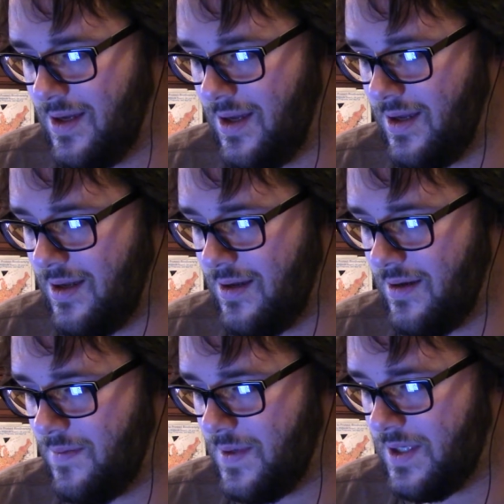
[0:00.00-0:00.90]

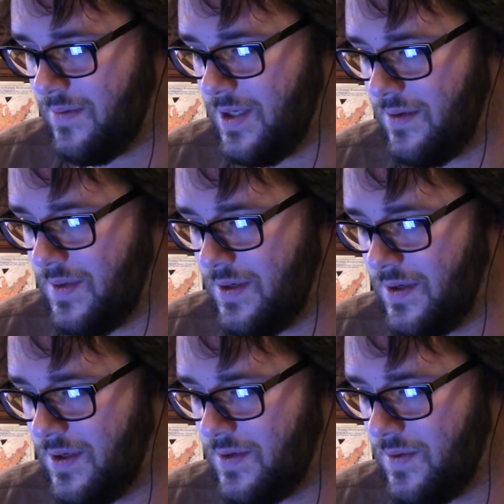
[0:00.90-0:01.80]
Uh, but tell
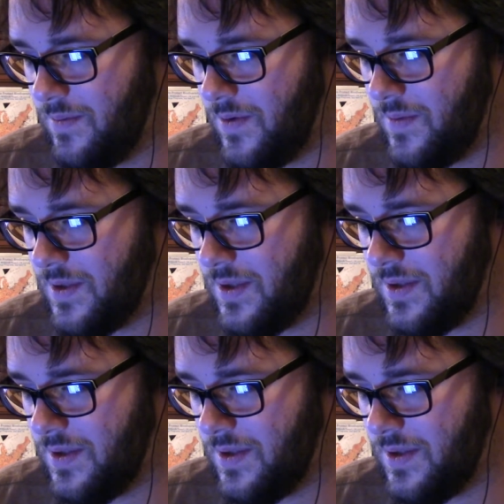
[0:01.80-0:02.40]
me, uh, sweet palm is not